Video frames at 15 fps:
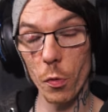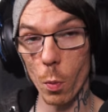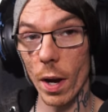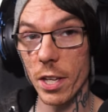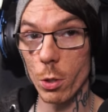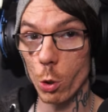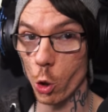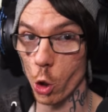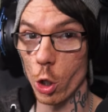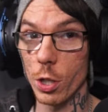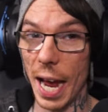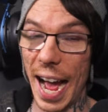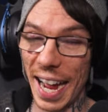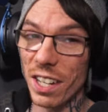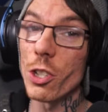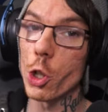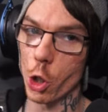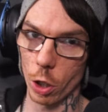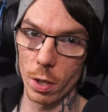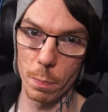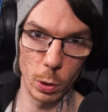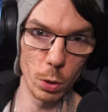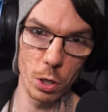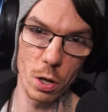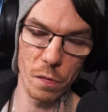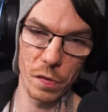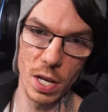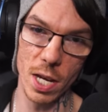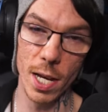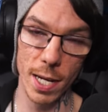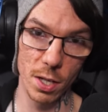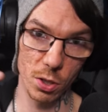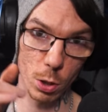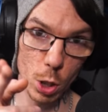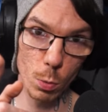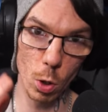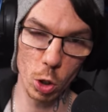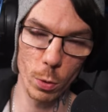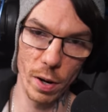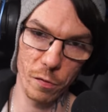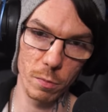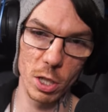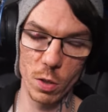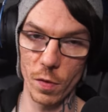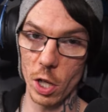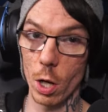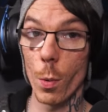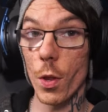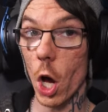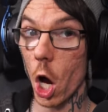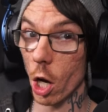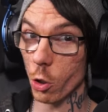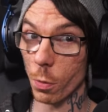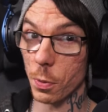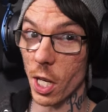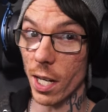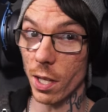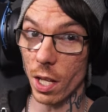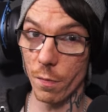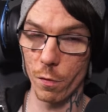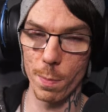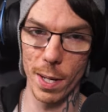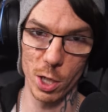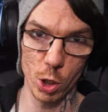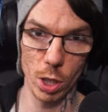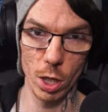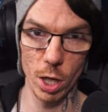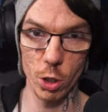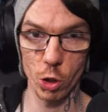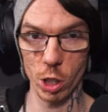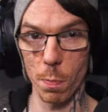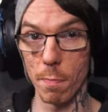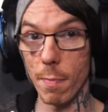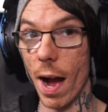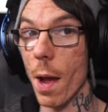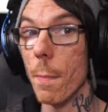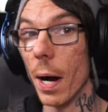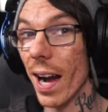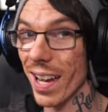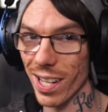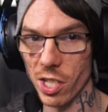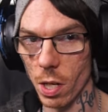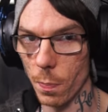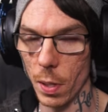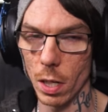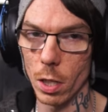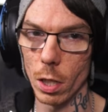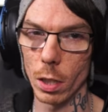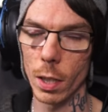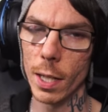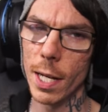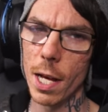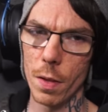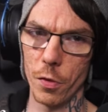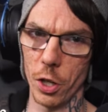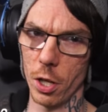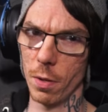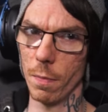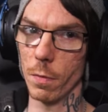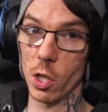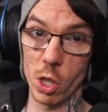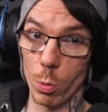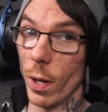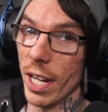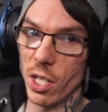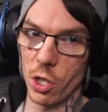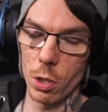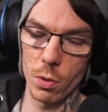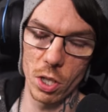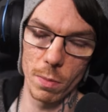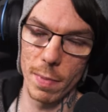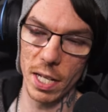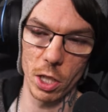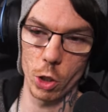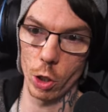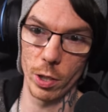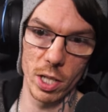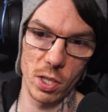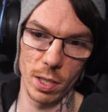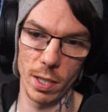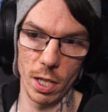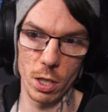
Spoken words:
why you should and shouldn't pull Yuffie, so you walk away from this video with 100% of the information and not just my biased opinion that sways you to make a choice and then